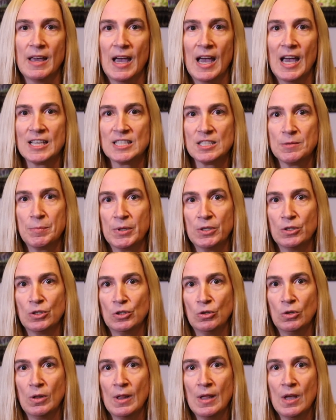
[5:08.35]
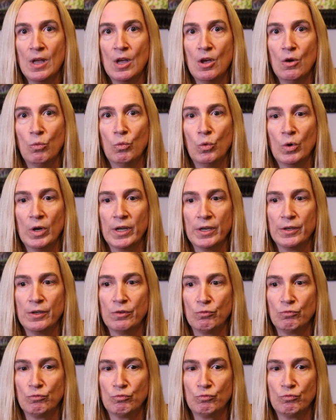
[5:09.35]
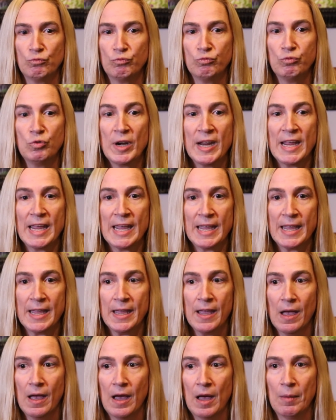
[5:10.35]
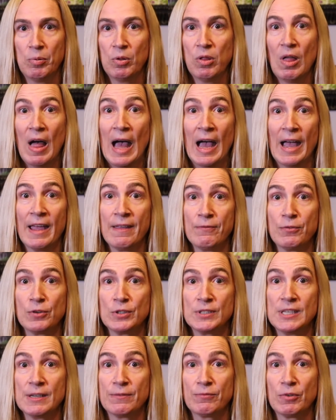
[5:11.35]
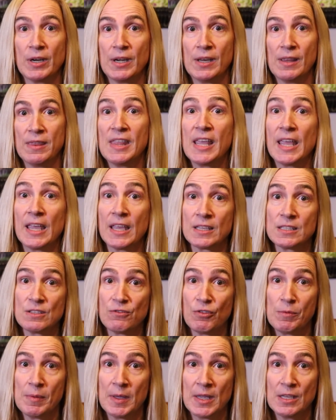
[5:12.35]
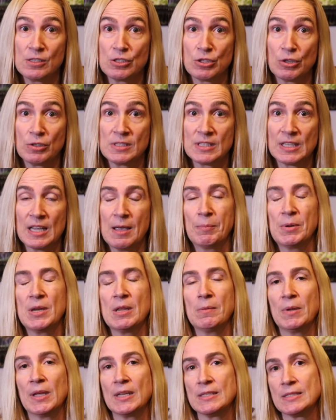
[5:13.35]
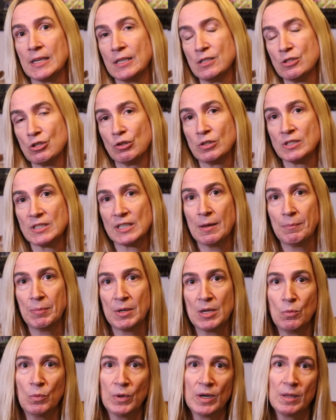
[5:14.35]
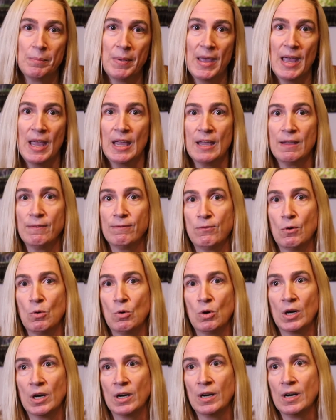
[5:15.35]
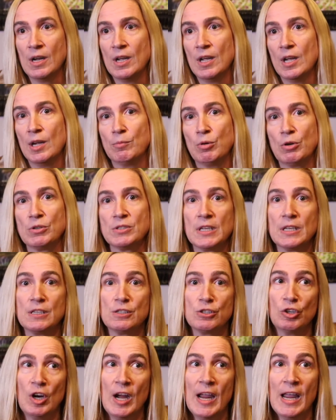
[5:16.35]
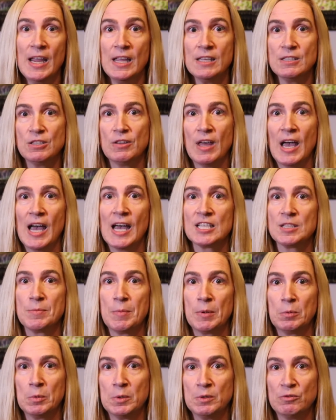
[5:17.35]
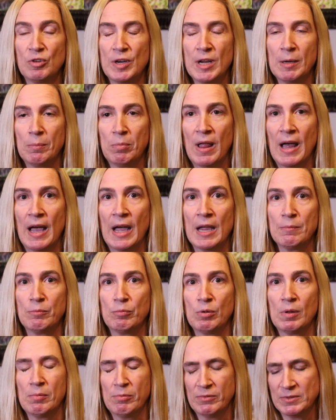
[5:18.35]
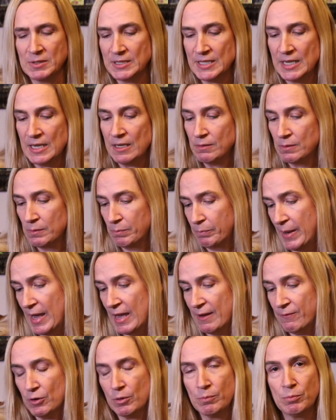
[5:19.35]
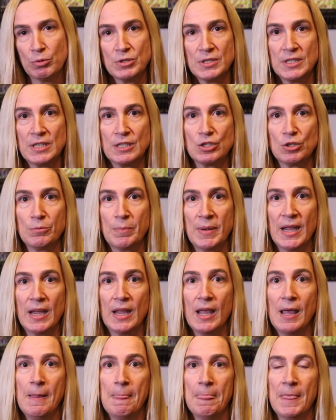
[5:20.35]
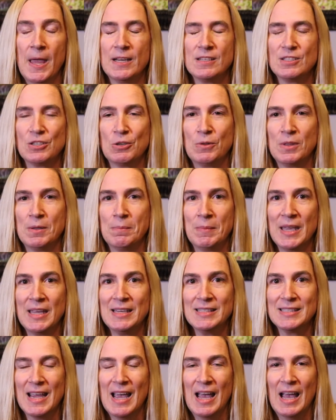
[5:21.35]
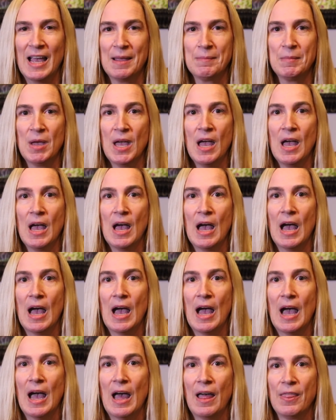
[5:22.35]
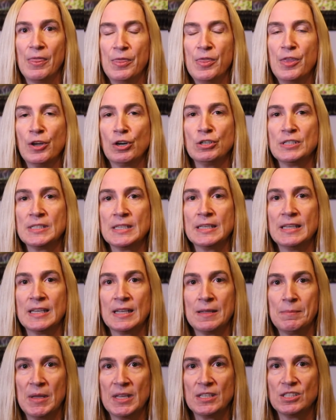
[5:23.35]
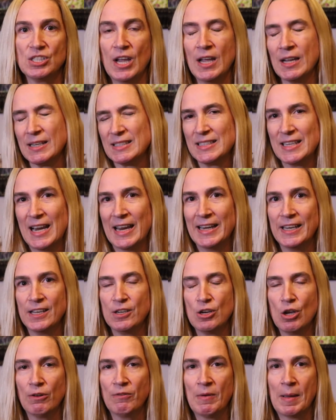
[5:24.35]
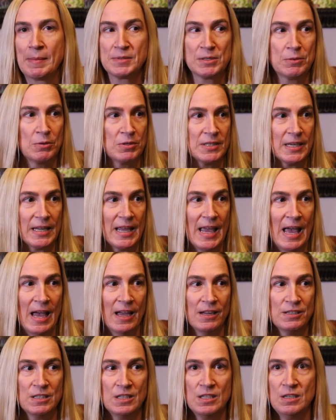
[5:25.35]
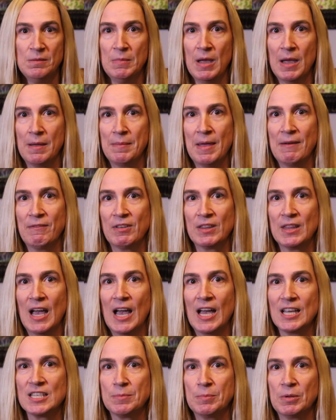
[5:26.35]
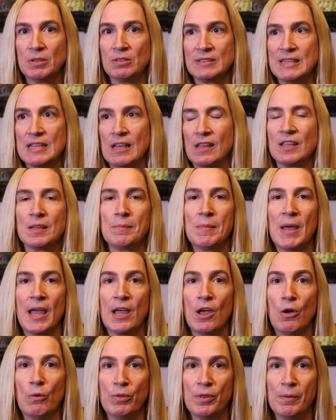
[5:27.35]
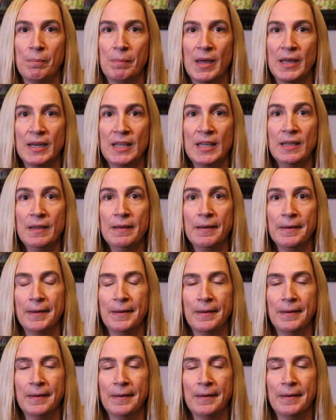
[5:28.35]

The hospital would reapply for different things from the insurance company because the insurance company wouldn't pay for procedure A, so the hospital would reapply and proceed to pay for procedure B. And so in the meantime, they're sending me checks and I didn't know if I'm supposed to cash them. I'm having the hospital telling me I owe them money.